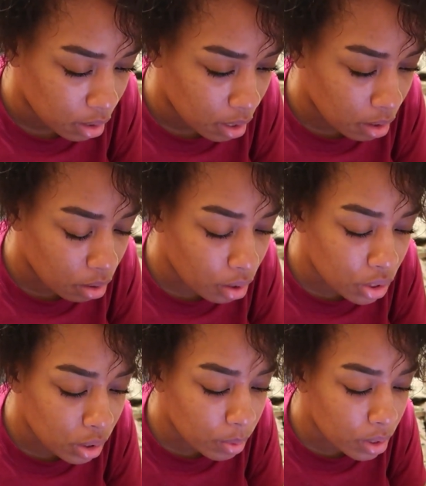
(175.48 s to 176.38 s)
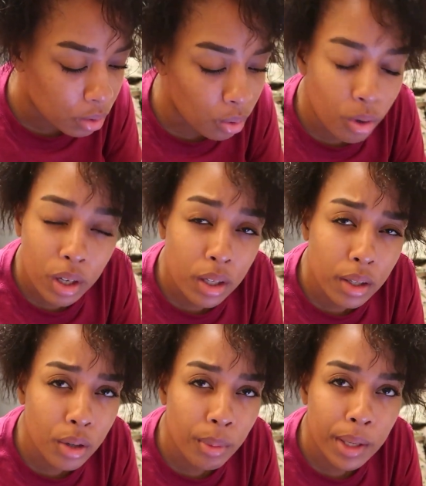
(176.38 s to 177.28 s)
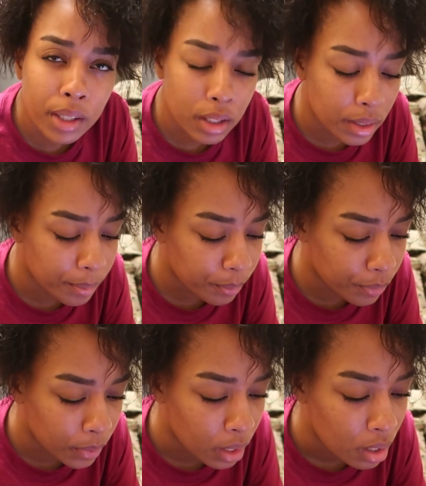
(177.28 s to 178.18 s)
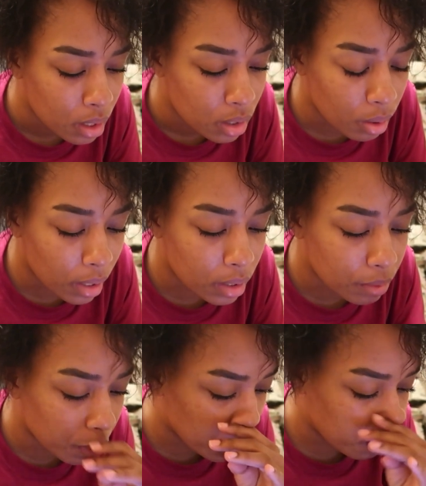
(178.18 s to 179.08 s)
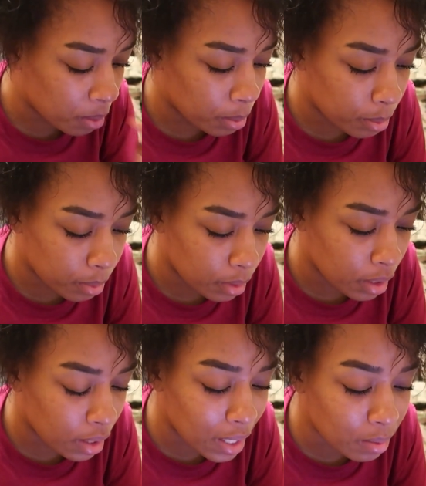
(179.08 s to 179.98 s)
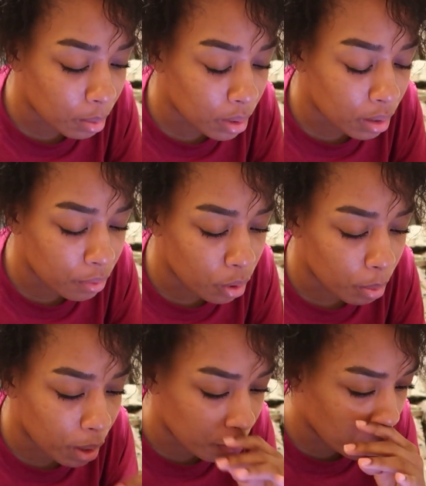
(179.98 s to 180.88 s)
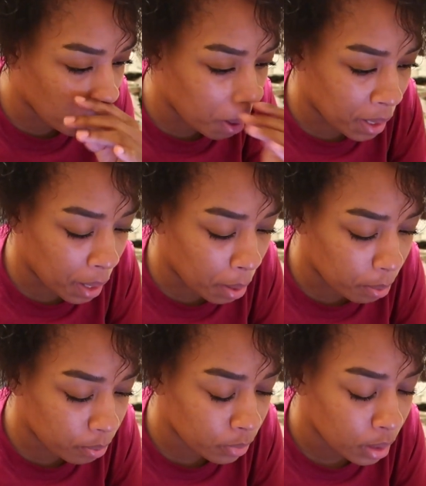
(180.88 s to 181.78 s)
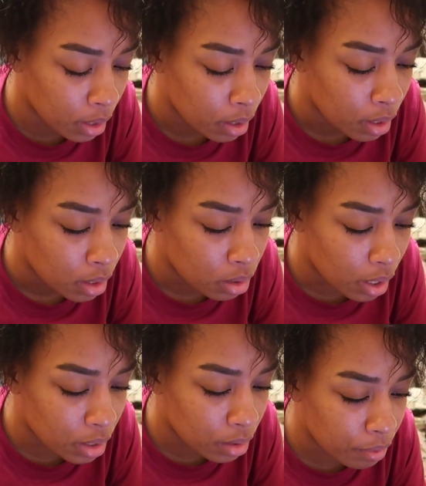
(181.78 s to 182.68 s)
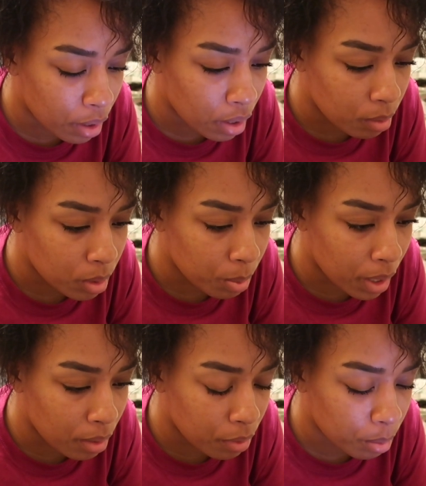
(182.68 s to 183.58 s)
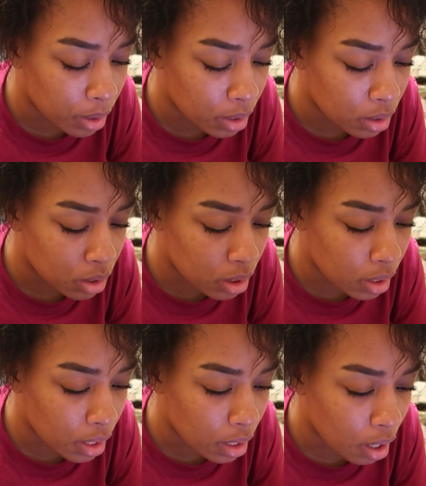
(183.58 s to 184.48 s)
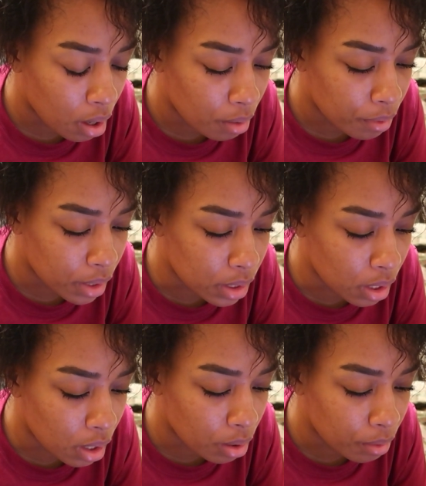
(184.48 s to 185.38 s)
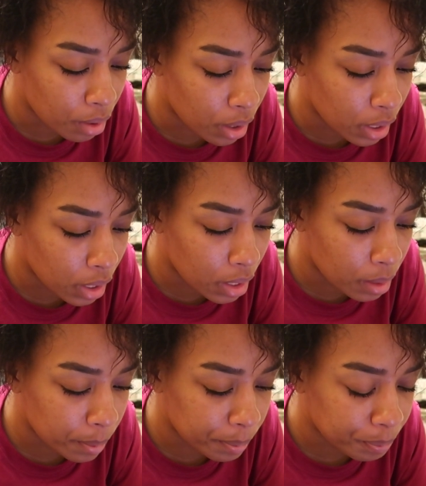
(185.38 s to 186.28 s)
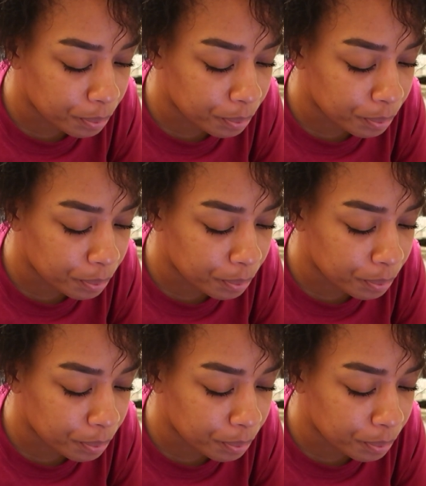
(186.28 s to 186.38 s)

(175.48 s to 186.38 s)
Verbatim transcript: I don't know, it just wasn't growing correctly. So I just felt that's what I'm looking for on my phone right now. So I felt it was better for me to just cut it off and start over again.